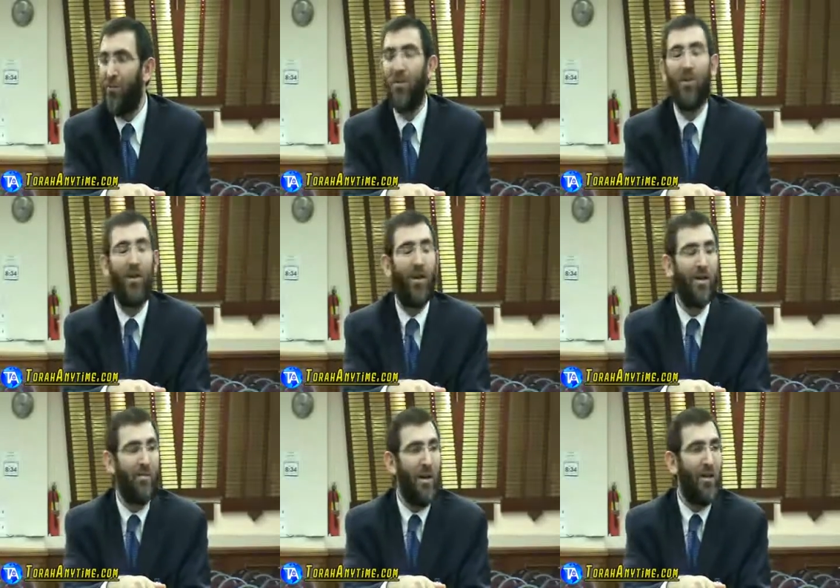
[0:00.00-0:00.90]
That would, the
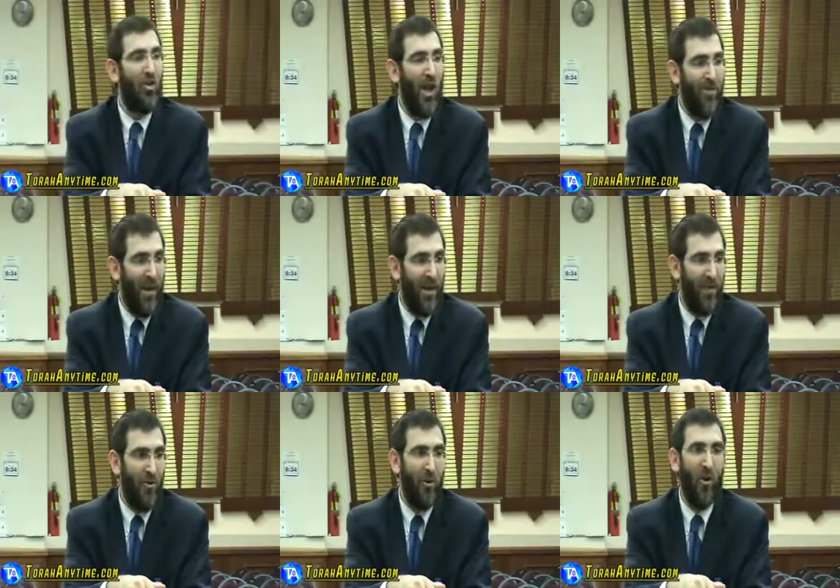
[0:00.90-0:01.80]
halacha is going to be like
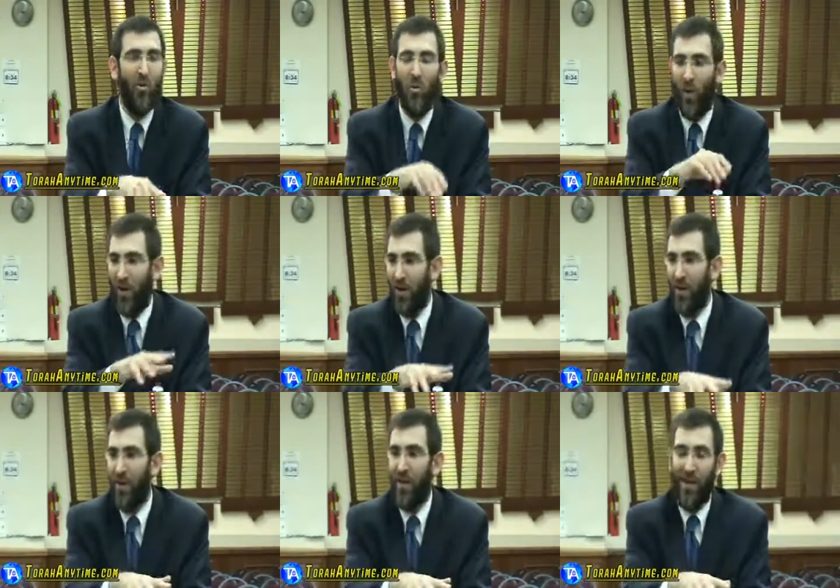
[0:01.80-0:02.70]
Shammai. You could go to a
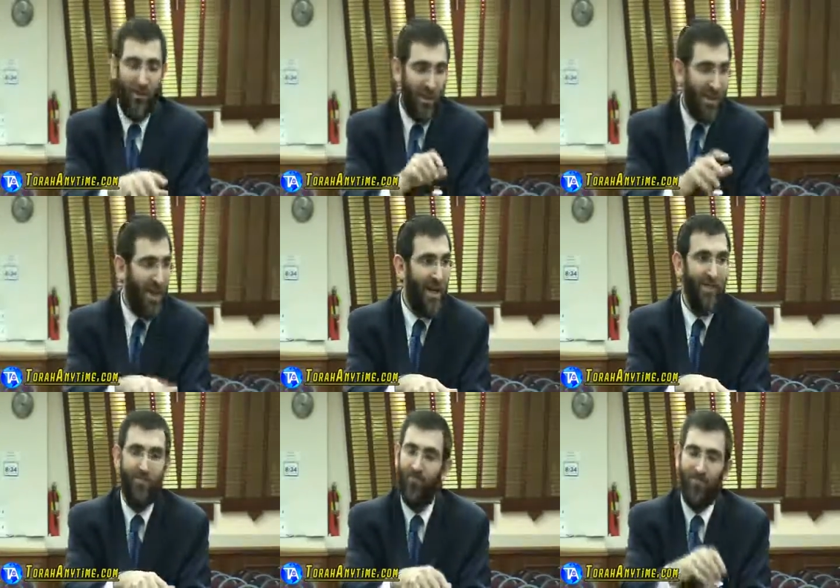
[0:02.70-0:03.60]
wedding, and you could
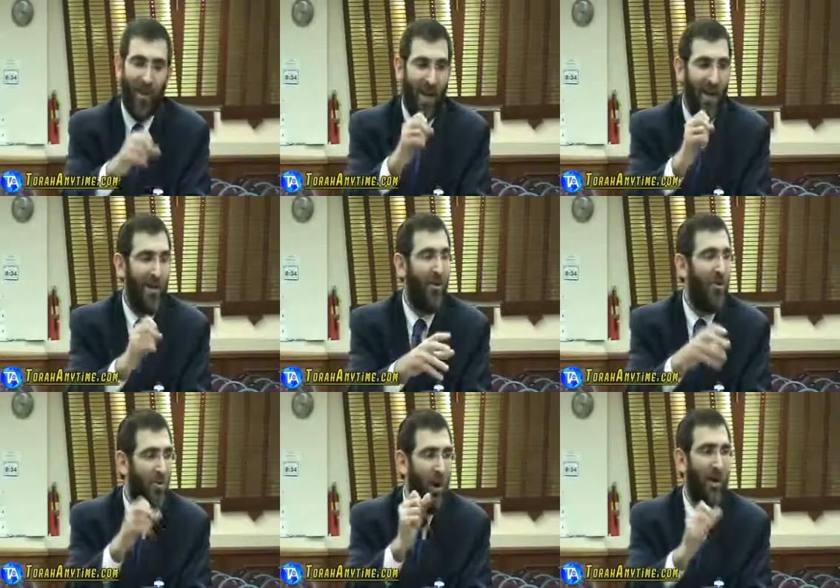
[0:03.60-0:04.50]
say, I
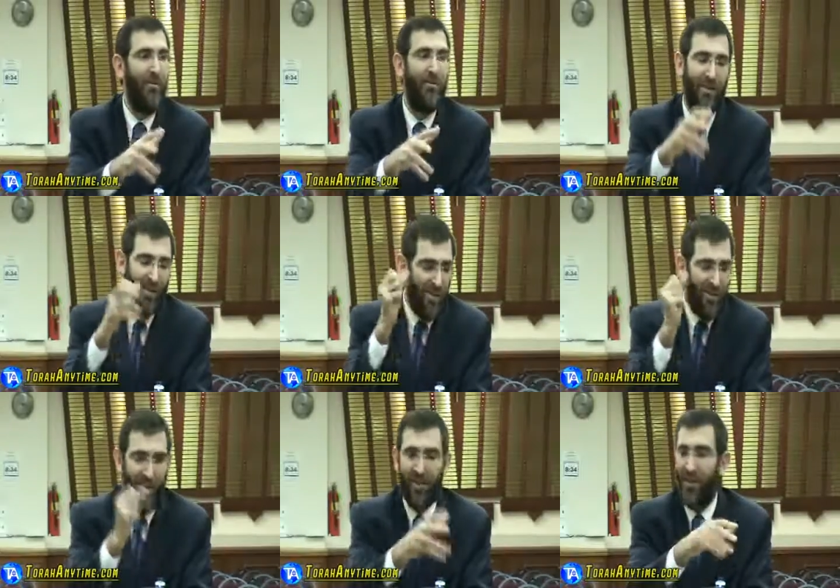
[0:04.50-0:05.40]
hear your wife,
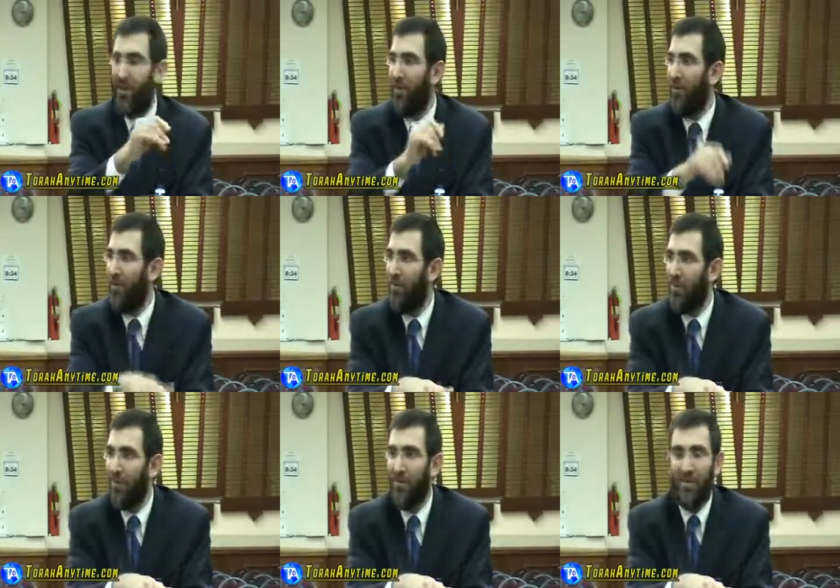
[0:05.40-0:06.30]
you know,
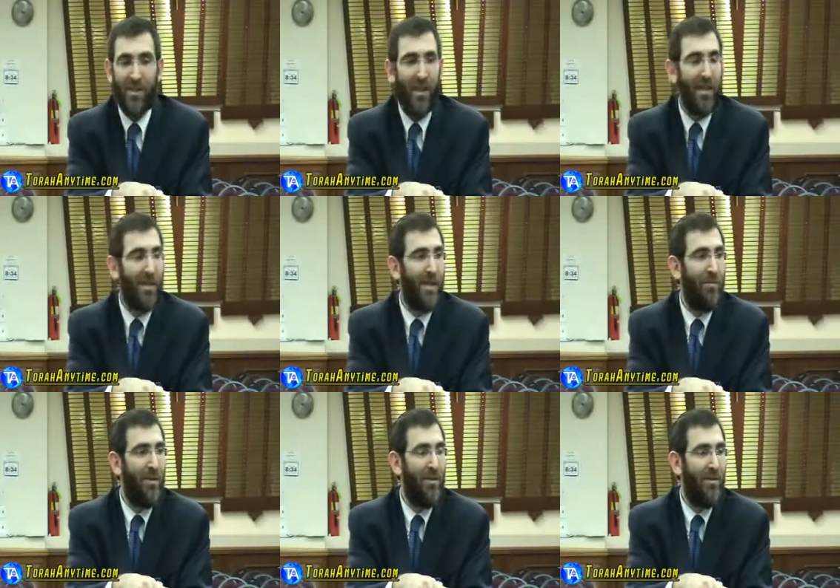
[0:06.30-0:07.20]
just got
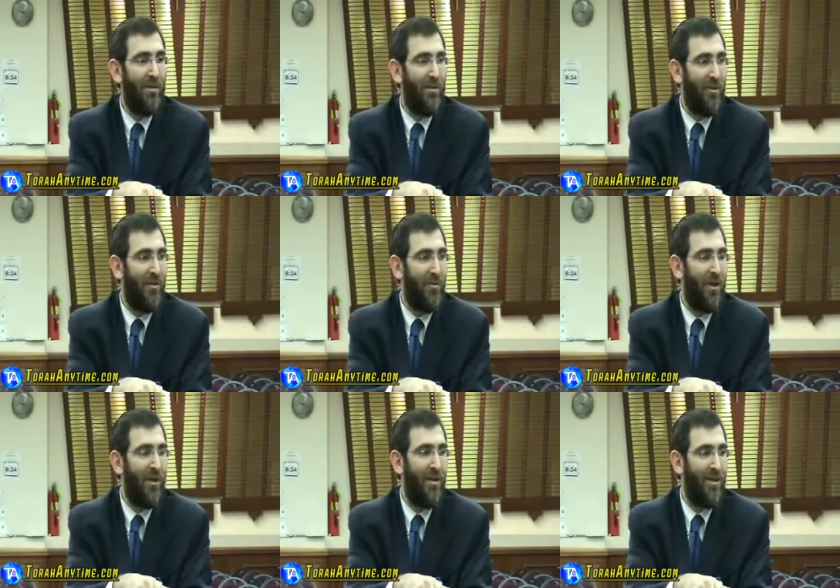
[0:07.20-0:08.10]
accepted
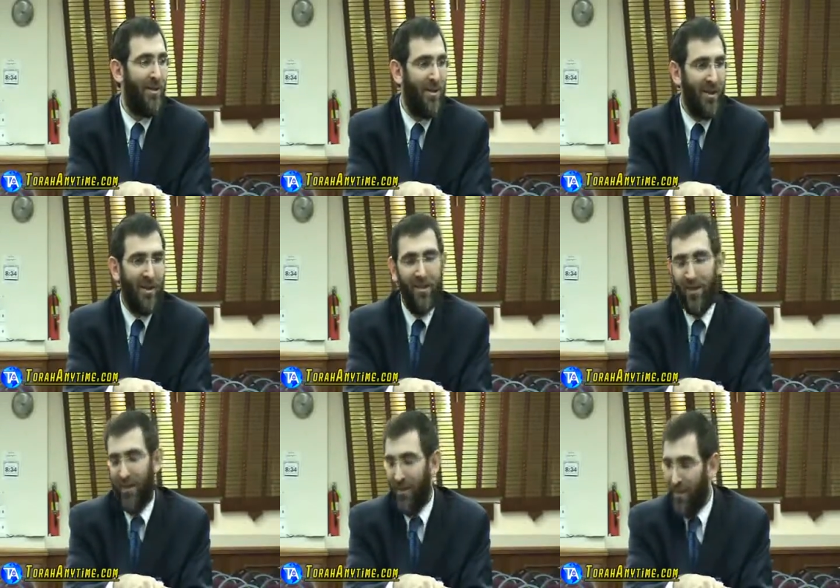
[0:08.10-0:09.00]
to, uh,
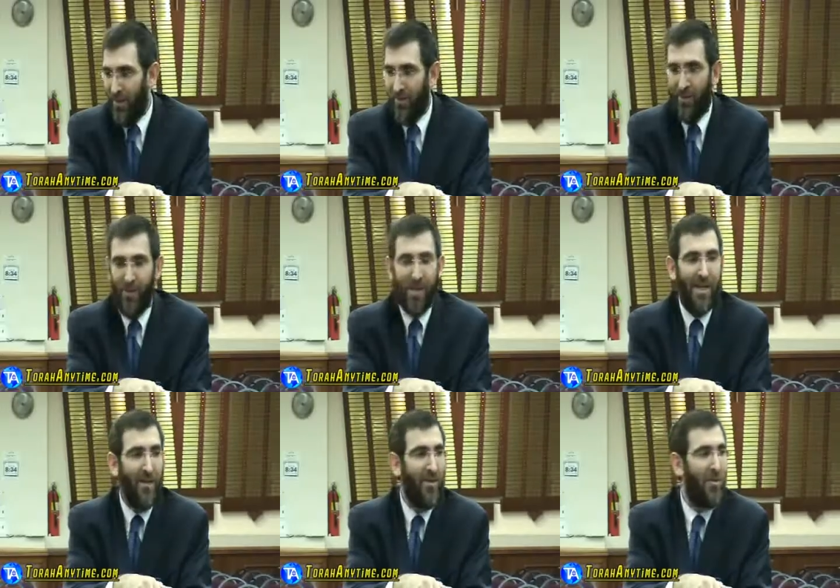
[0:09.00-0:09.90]
you know, the
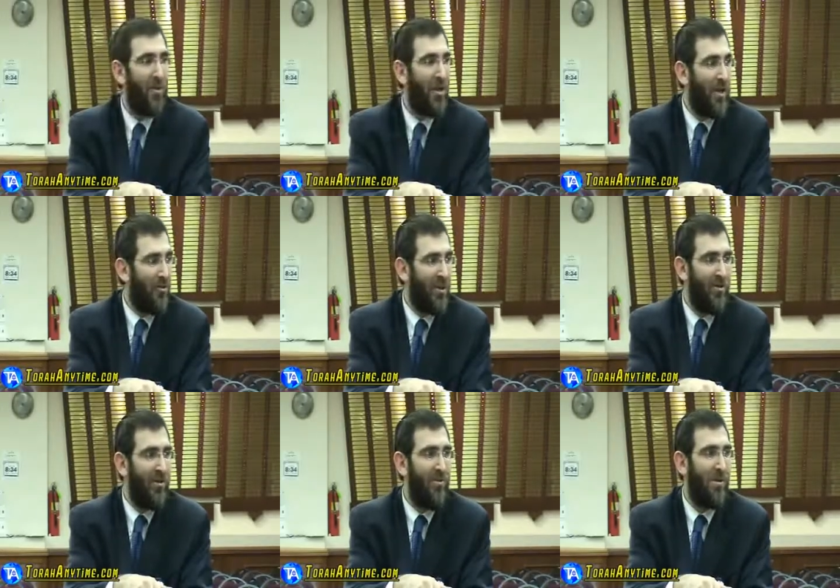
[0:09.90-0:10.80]
best dental school in the
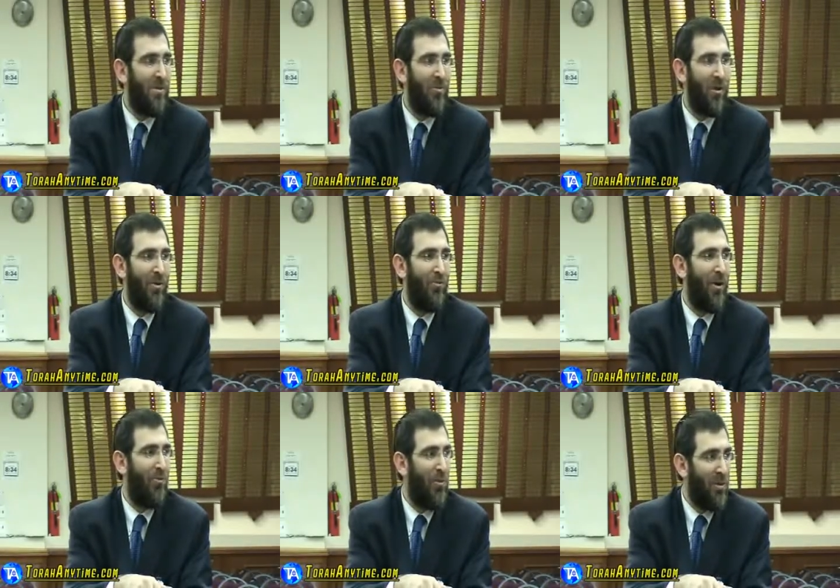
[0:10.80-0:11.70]
country. She must be a really,
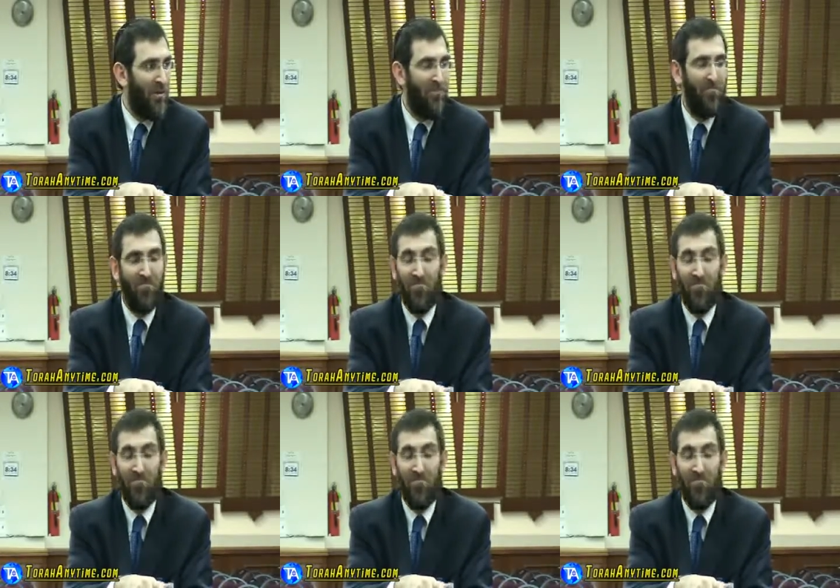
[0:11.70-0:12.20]
really bright woman.